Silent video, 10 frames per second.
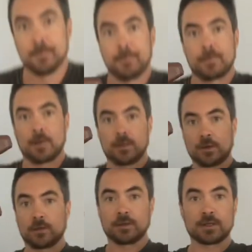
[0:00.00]
I know
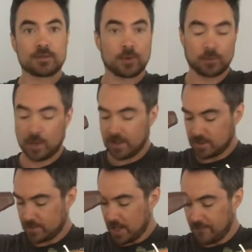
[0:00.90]
that this one weighs
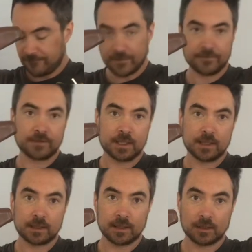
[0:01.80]
about 15
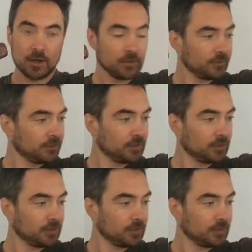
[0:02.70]
kilos.